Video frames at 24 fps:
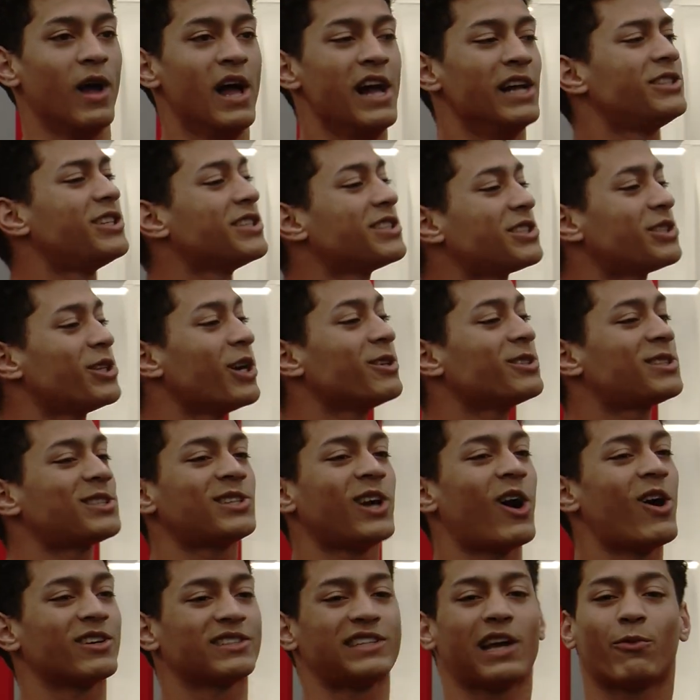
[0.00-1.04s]
Just church
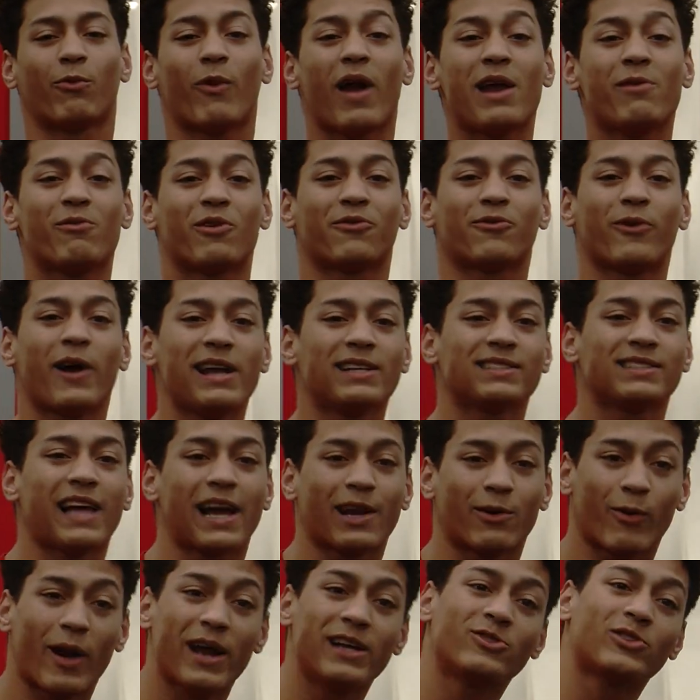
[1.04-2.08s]
songs that rain refrains
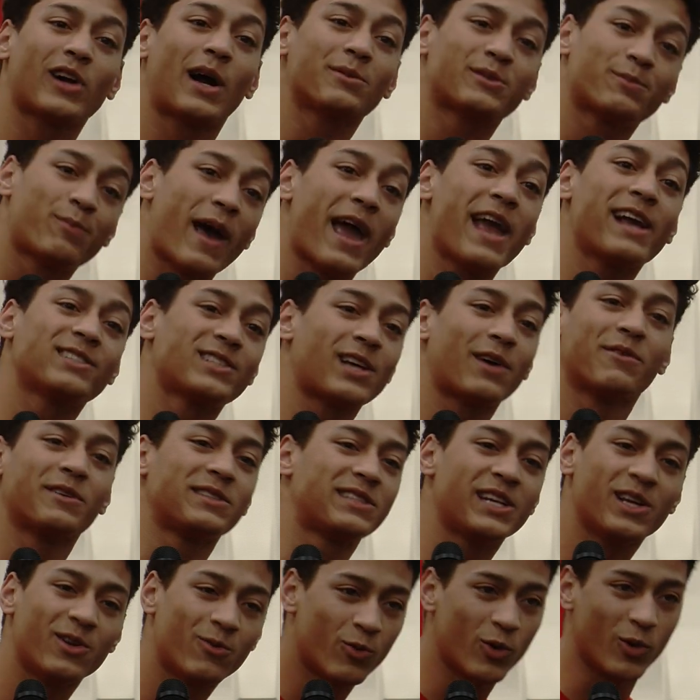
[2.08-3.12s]
like raindrops pangs off of
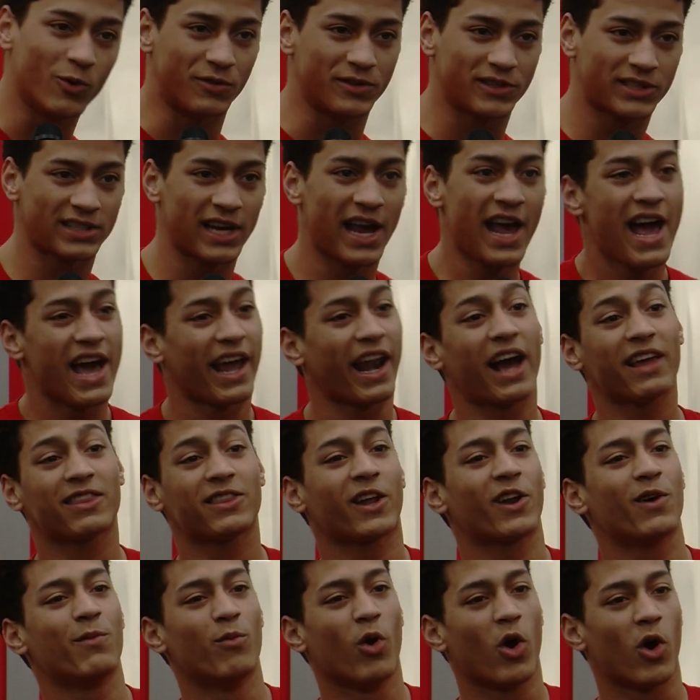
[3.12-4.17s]
tin roofs. And I
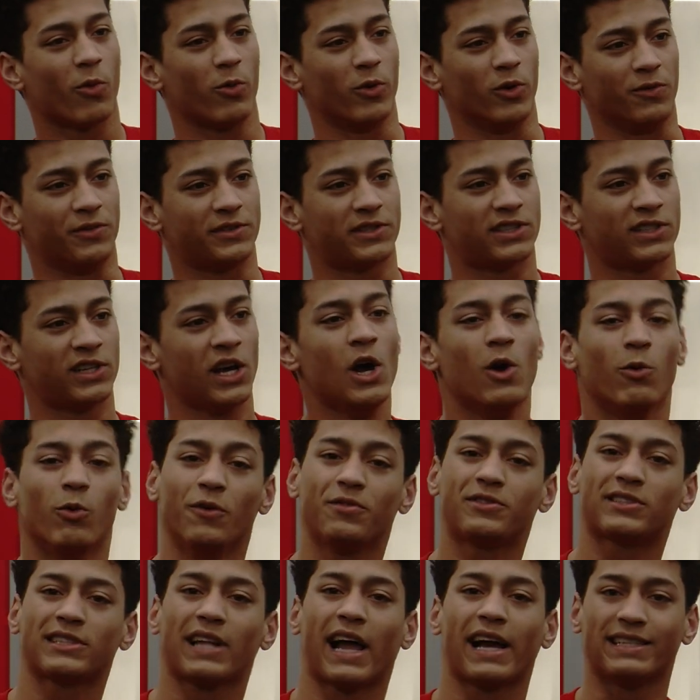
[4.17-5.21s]
thought of more roofs,
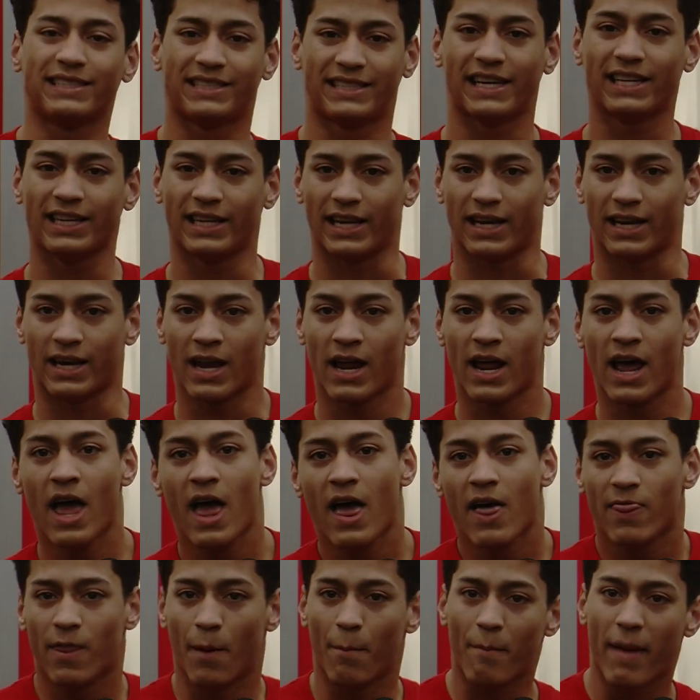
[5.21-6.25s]
roofs like
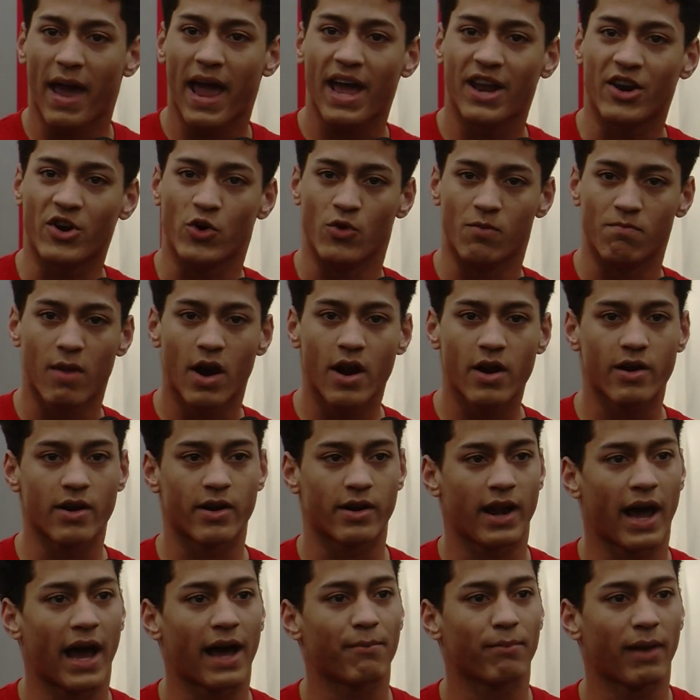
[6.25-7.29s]
Dylann, the man who
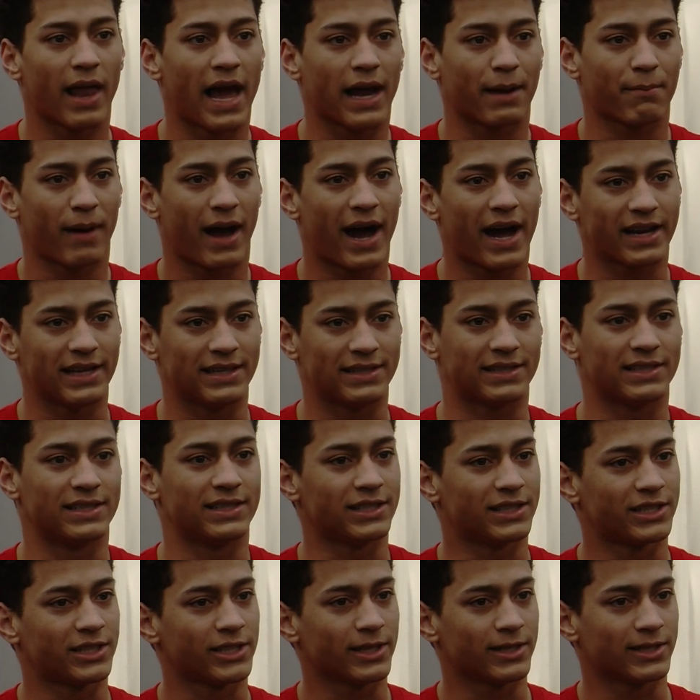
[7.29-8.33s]
murdered nine black bodies in
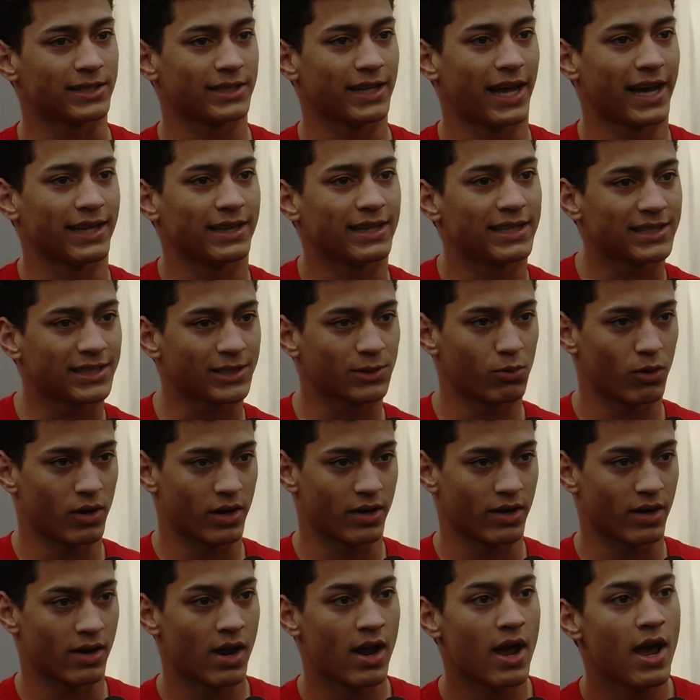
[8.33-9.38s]
a church like this
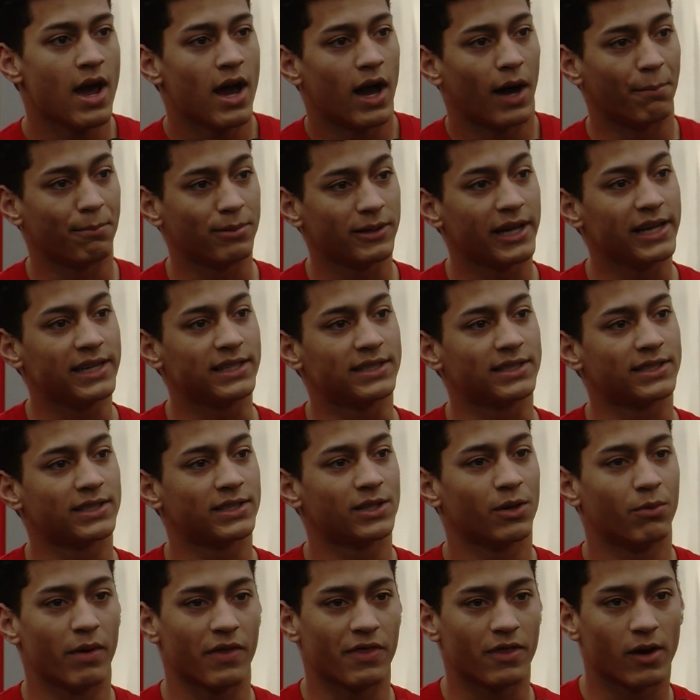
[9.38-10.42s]
one, a
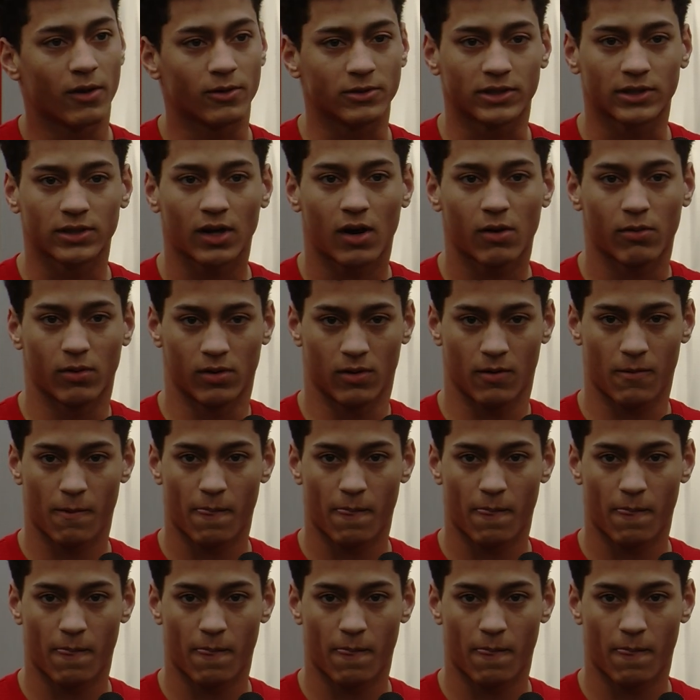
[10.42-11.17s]
place with no sorrow.